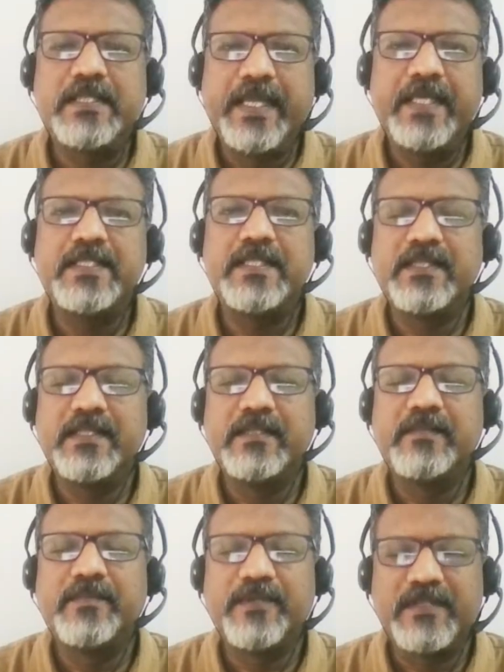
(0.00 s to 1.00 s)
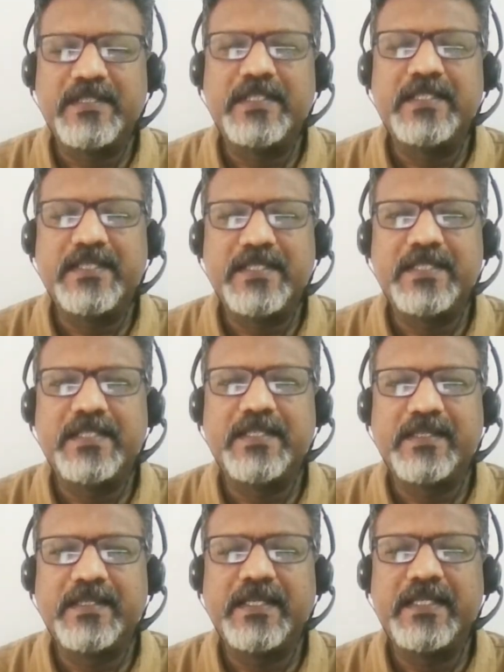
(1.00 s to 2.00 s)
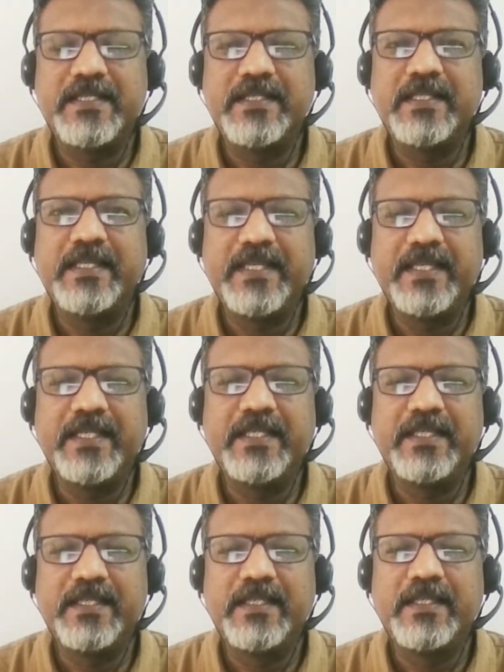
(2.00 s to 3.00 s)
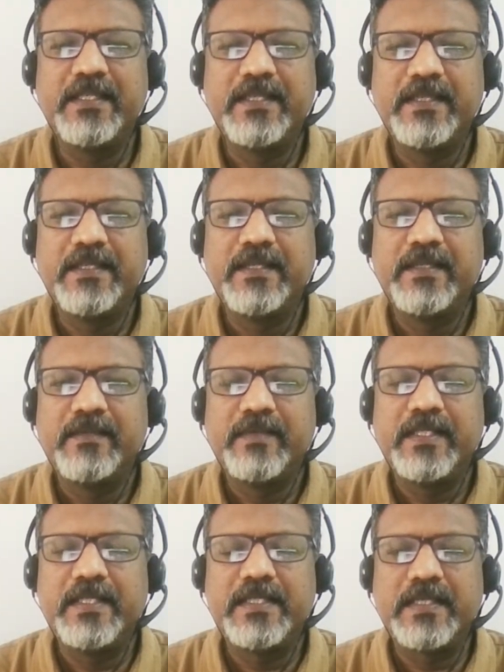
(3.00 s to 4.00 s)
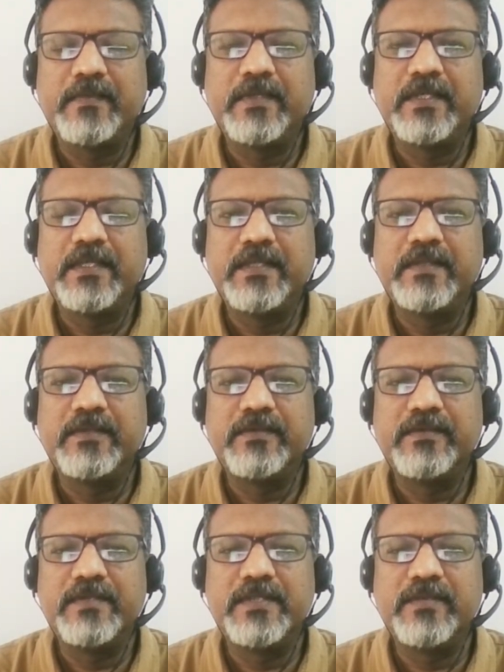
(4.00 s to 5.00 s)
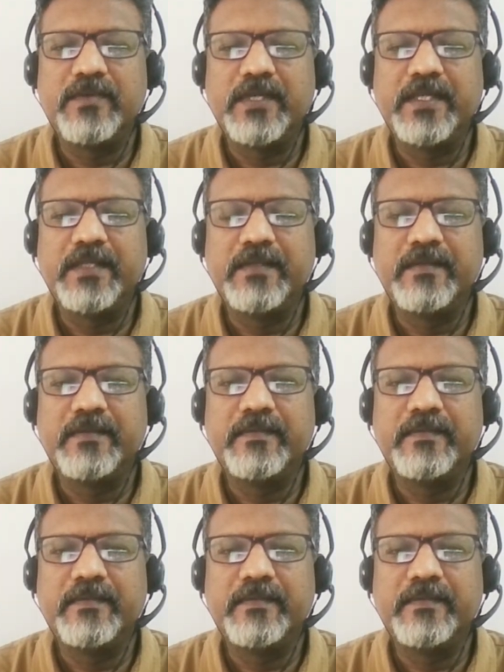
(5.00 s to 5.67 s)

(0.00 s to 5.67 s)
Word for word: hasten the process, hasten the healing when there's someone who is walking